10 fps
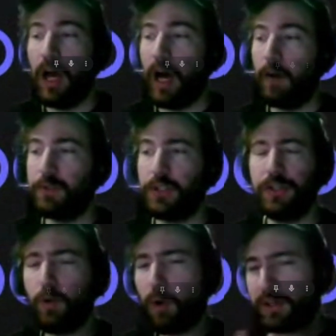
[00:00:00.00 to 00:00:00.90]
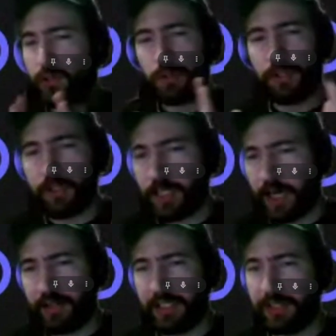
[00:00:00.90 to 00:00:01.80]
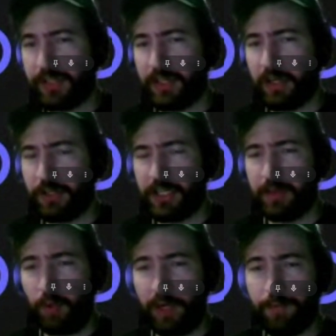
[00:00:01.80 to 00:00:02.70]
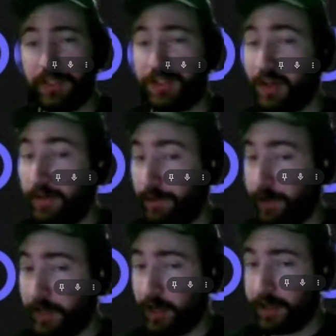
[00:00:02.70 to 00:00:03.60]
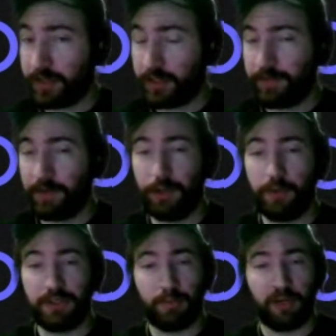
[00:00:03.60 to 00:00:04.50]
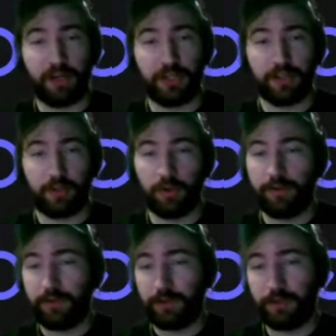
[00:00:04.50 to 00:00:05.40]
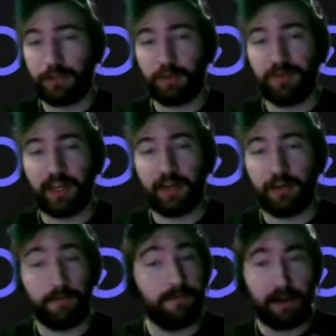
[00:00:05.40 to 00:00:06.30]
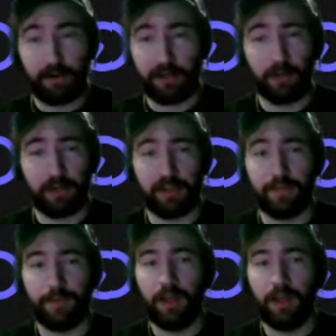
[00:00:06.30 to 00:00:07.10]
So you don't want to store your entire data set on chain, right? It's going to get very costly for you as a project or for you as a provider very quickly.